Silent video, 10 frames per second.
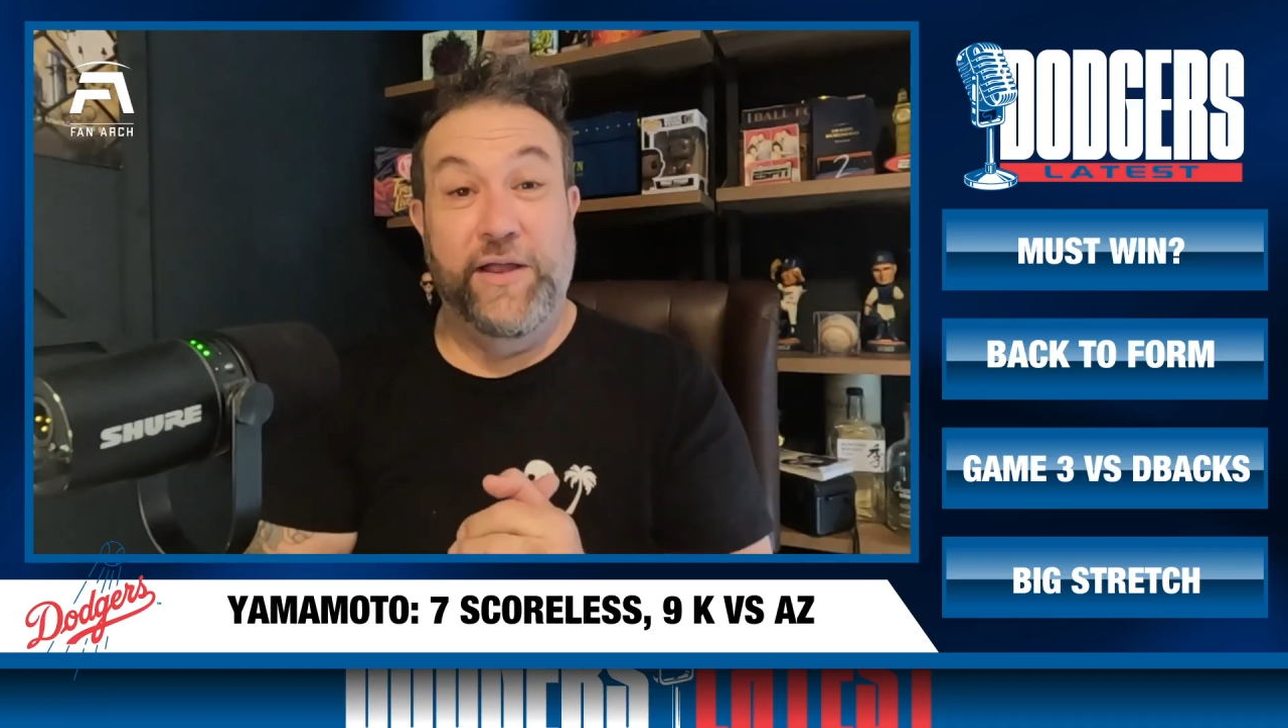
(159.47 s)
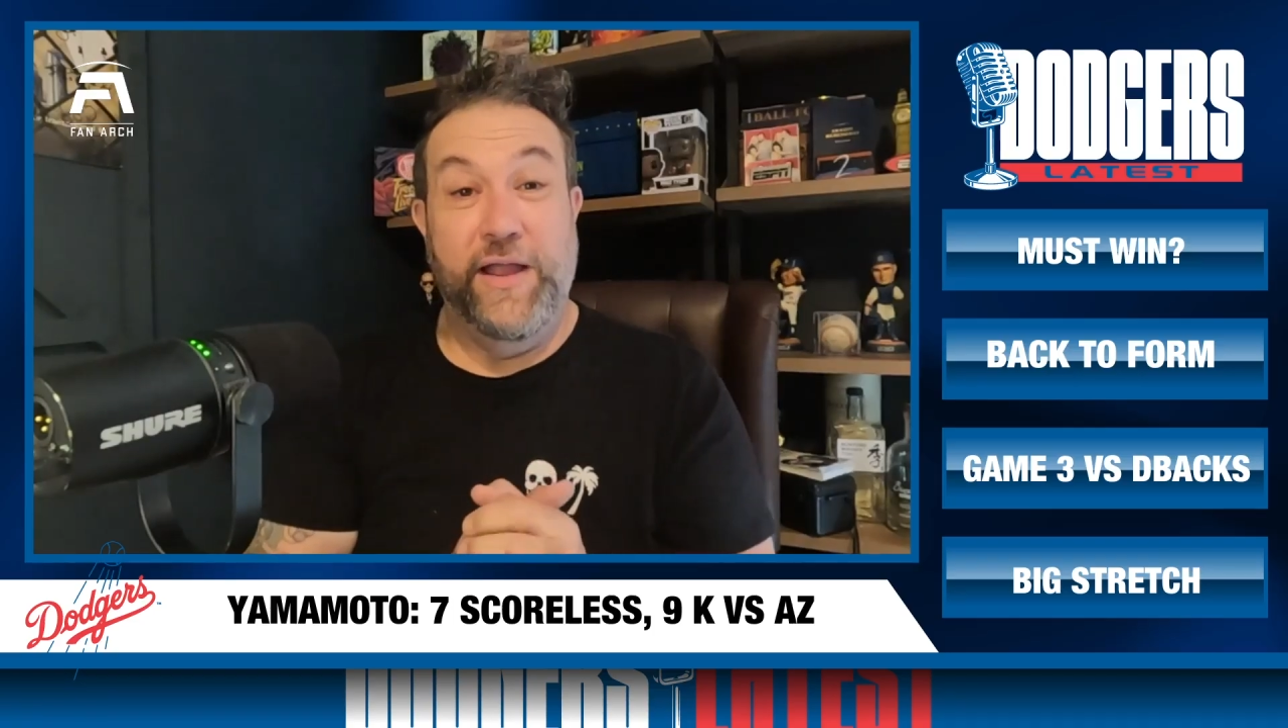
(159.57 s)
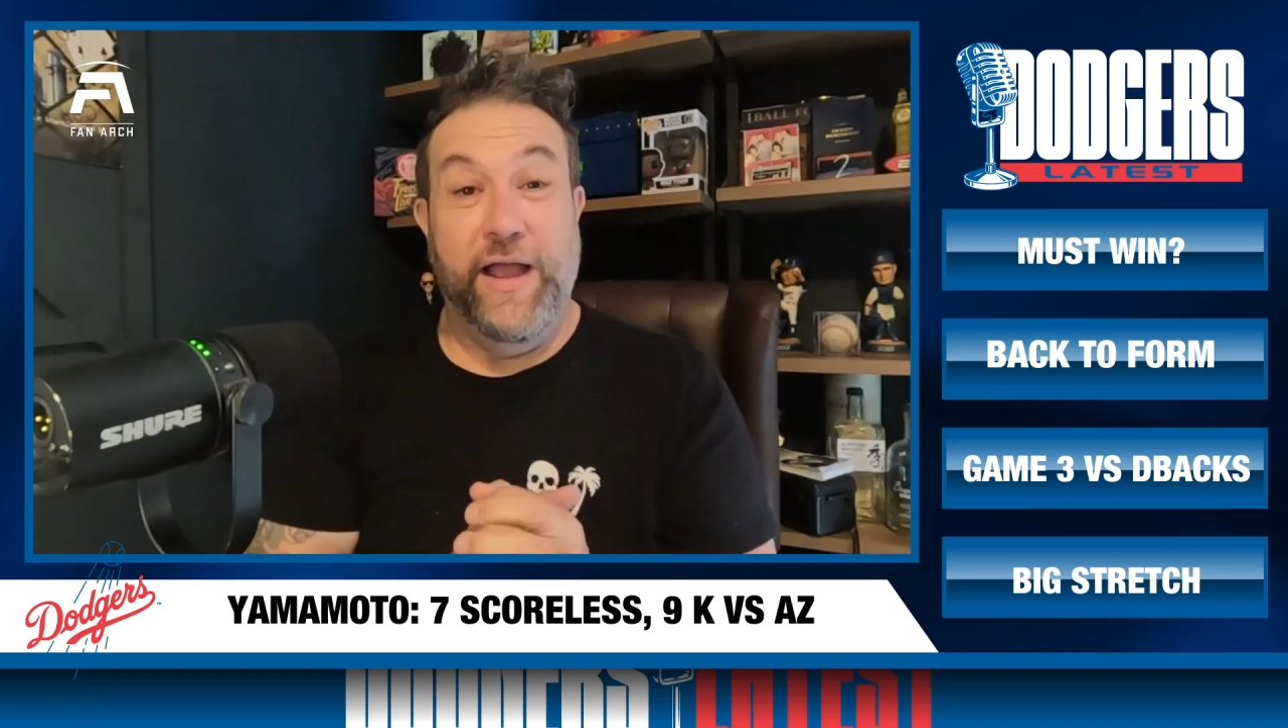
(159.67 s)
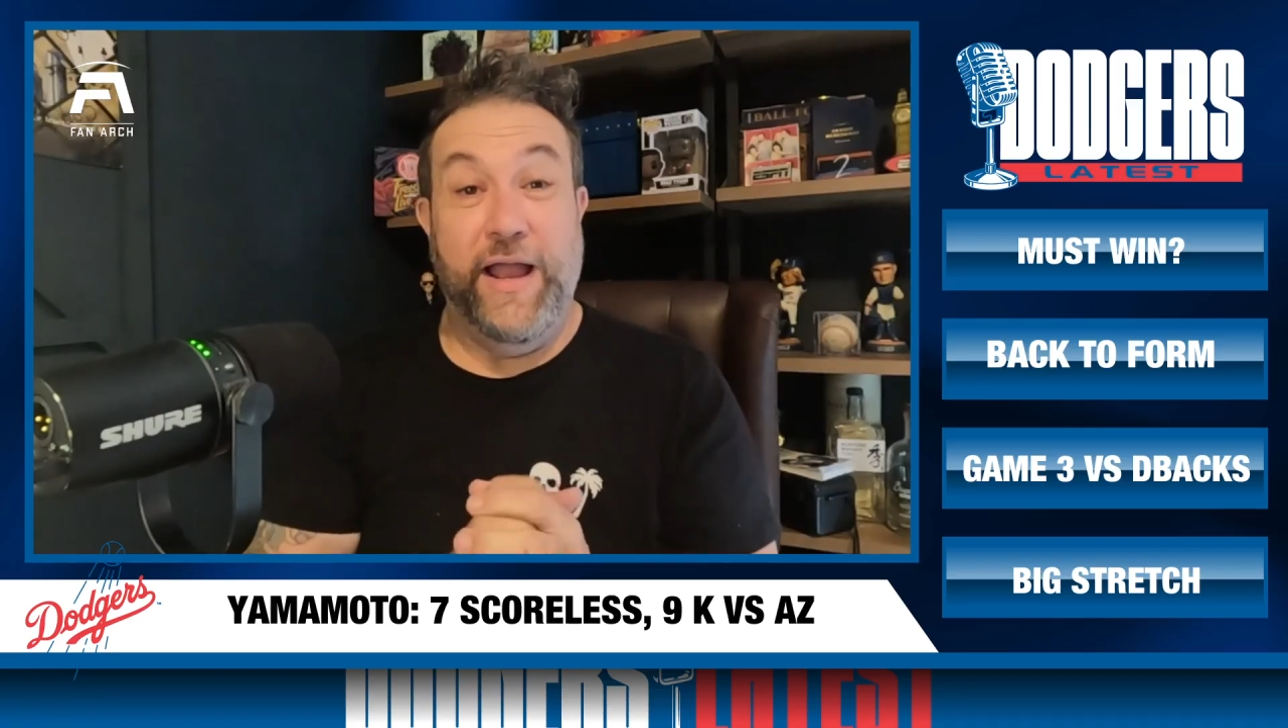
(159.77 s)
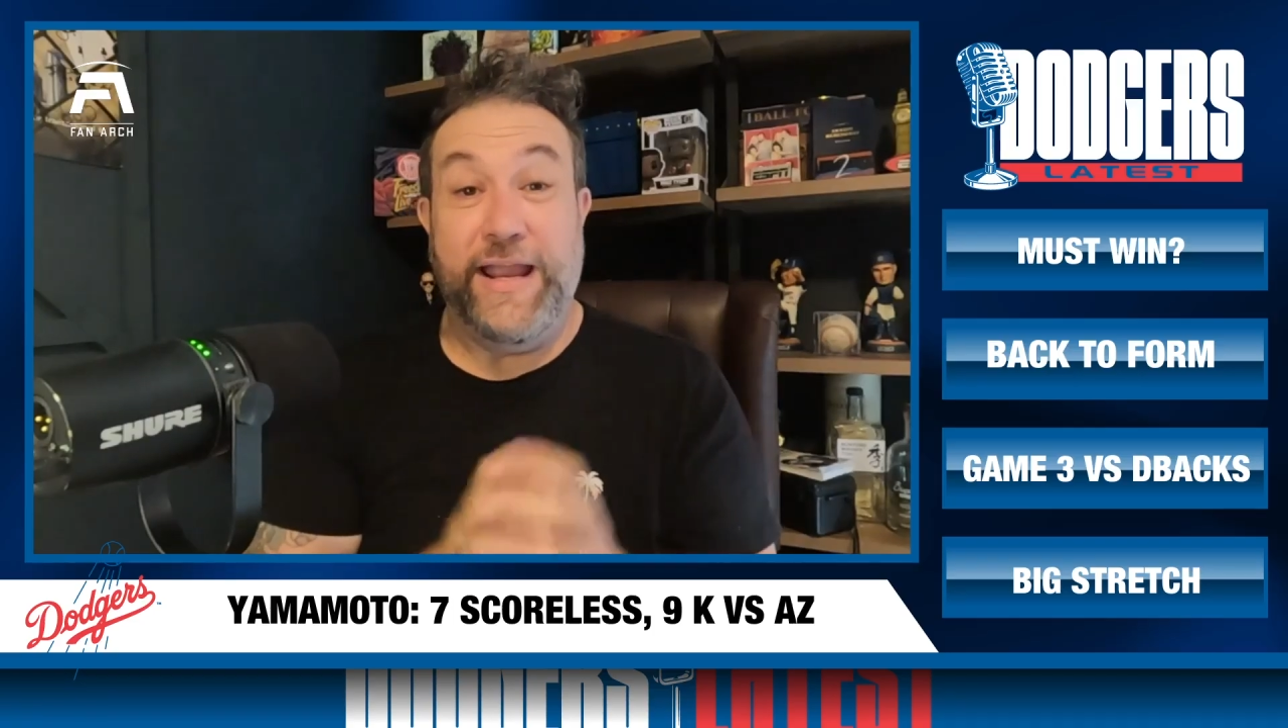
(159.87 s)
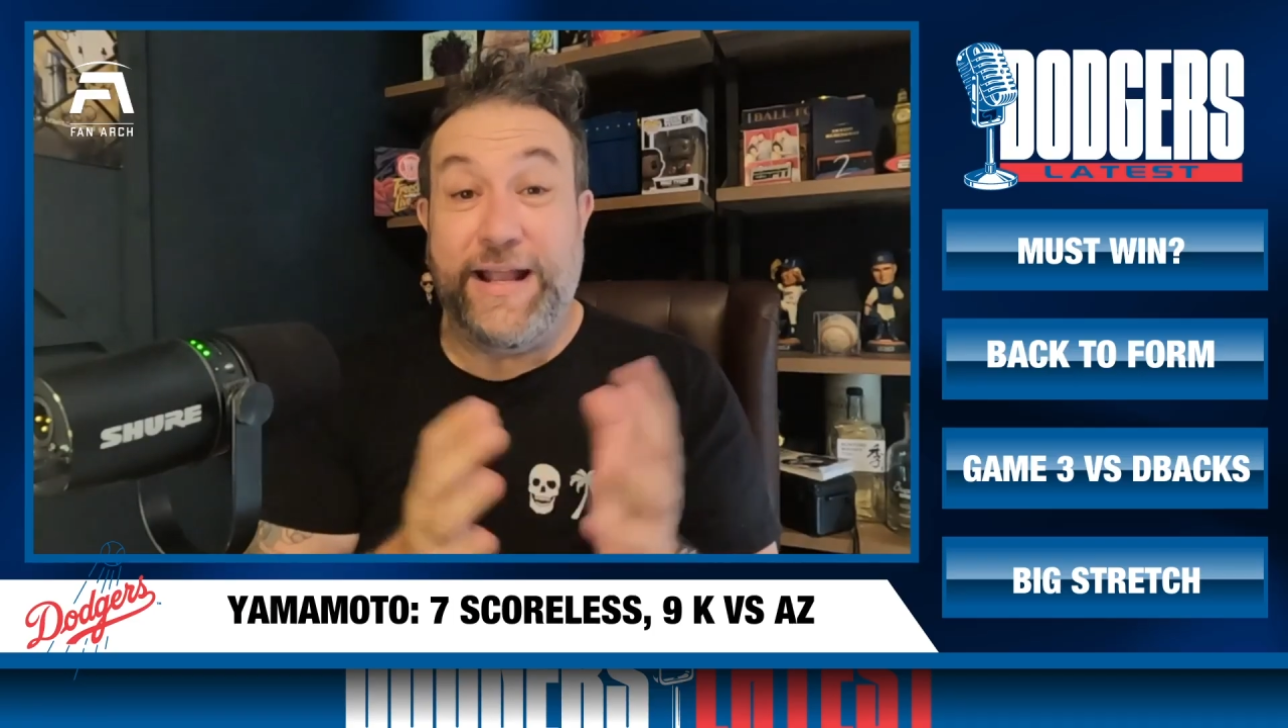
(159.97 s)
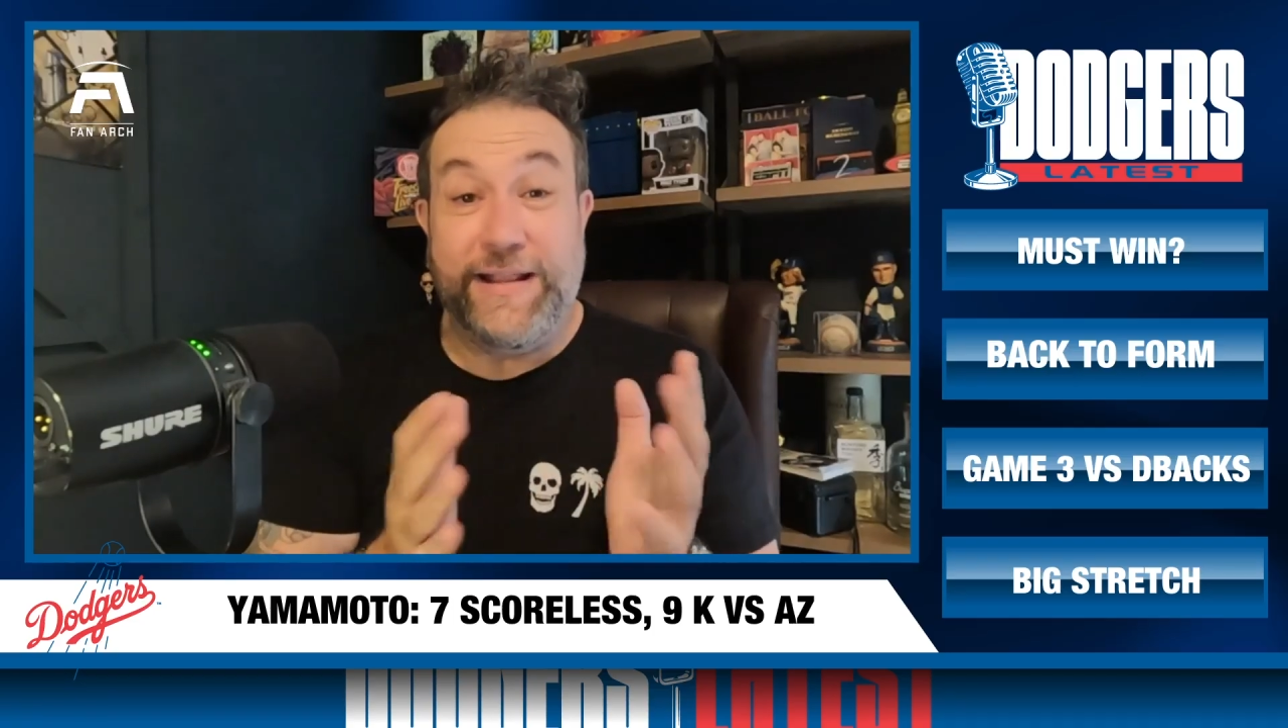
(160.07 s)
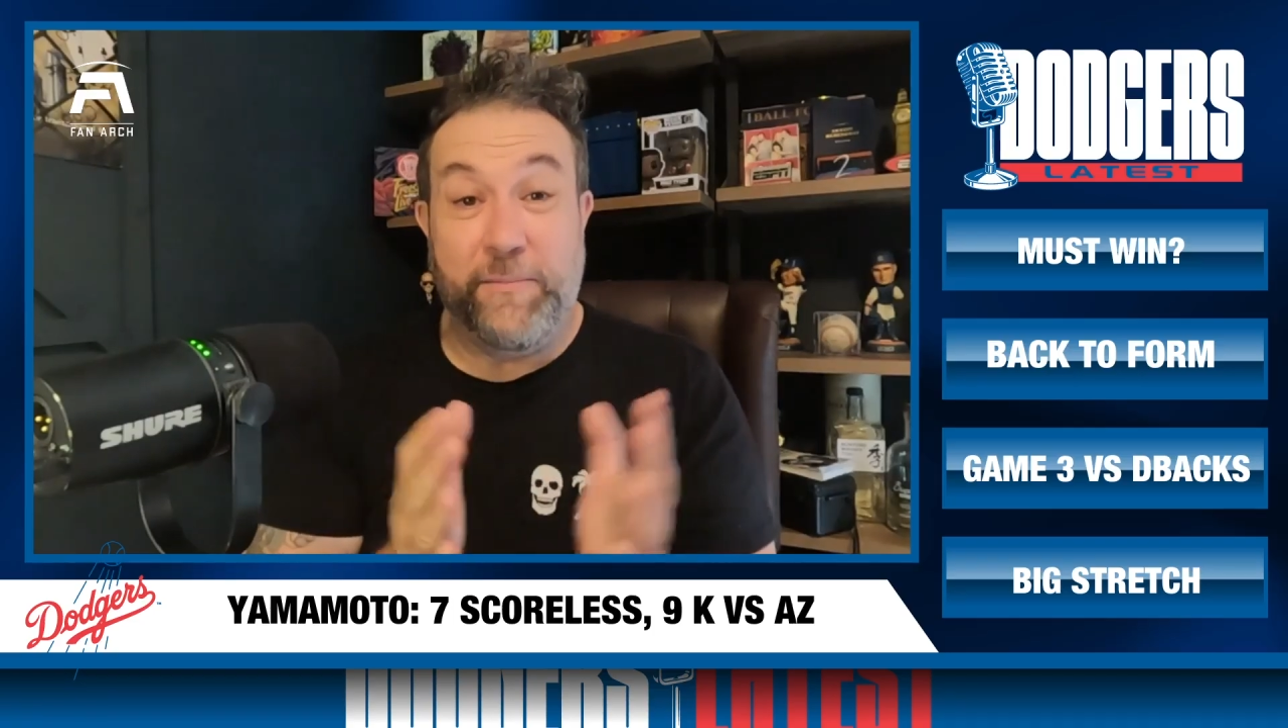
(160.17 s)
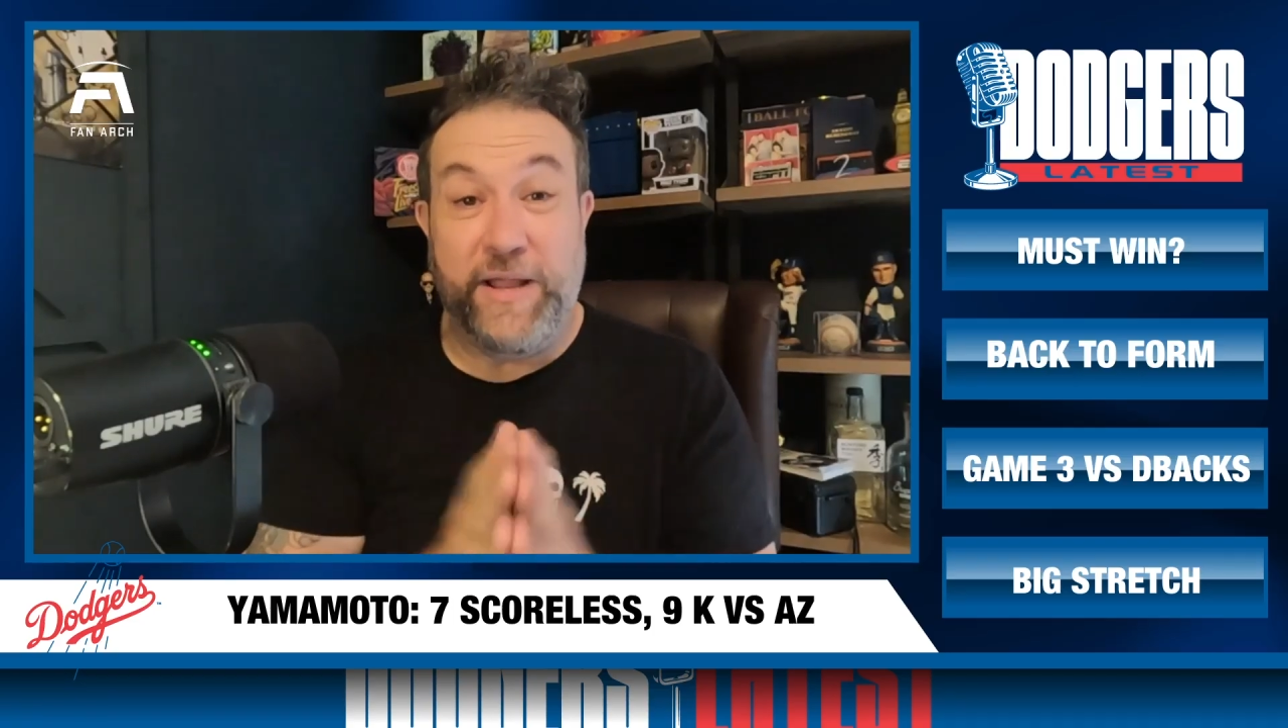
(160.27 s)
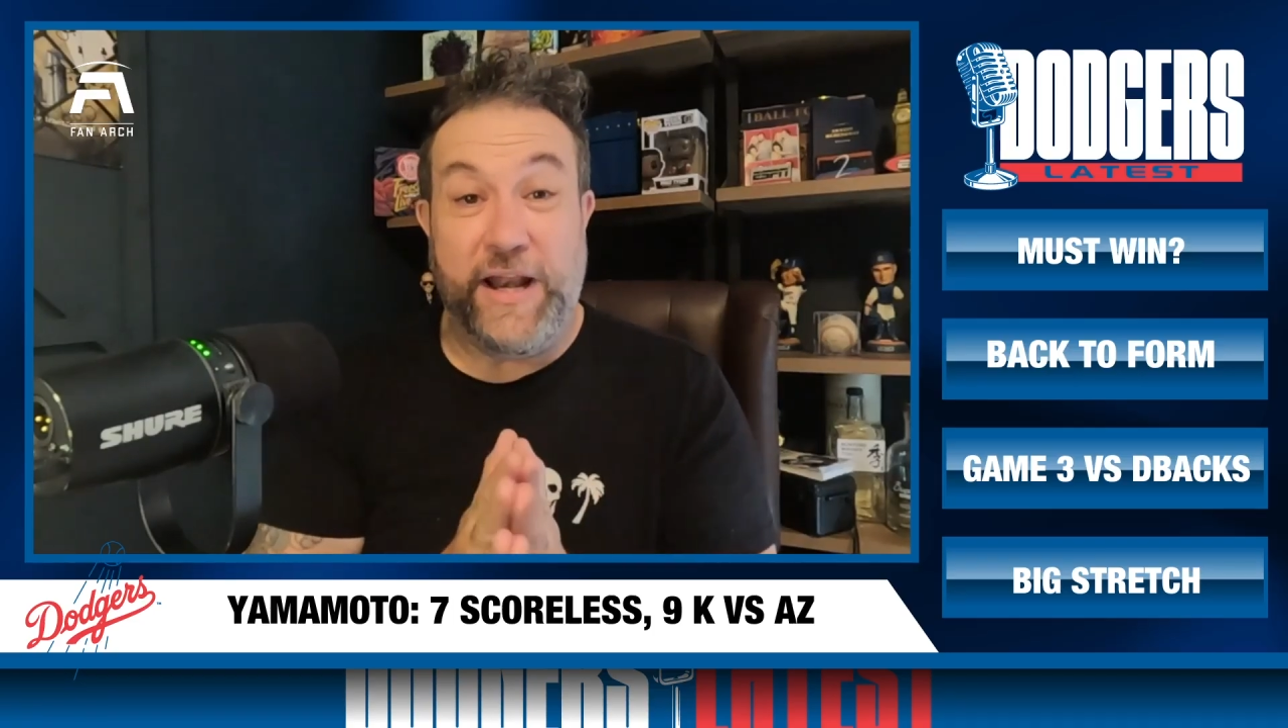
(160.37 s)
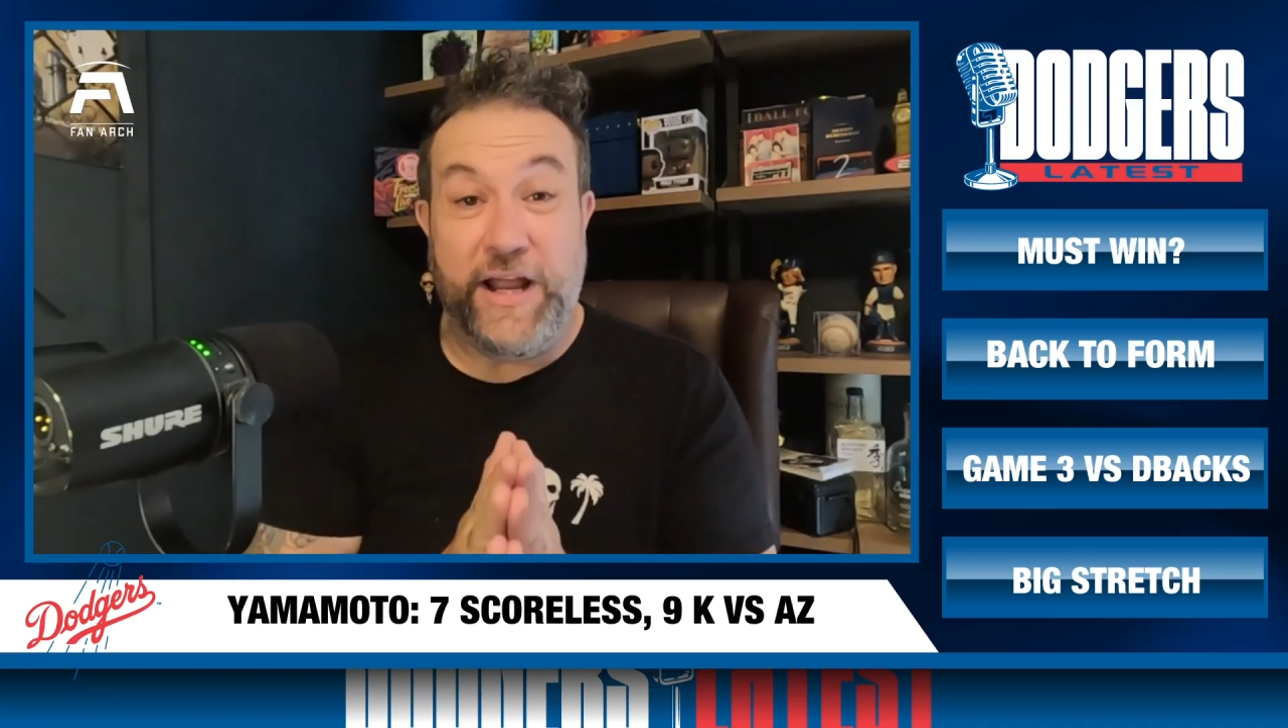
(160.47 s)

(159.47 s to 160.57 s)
He ended up getting